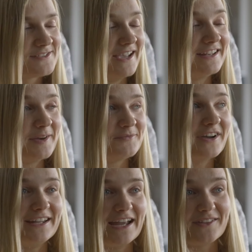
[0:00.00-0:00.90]
so I ended up
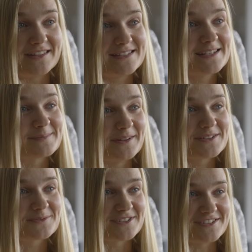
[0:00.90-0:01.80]
finding out that 6
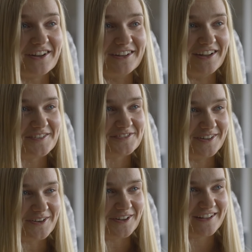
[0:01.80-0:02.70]
months was not enough
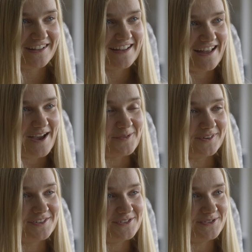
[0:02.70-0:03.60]
at all. I
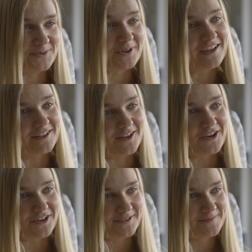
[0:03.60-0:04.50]
wanted to work here
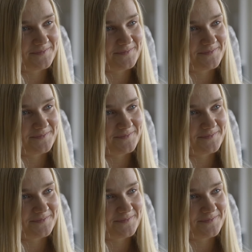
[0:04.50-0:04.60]
longer.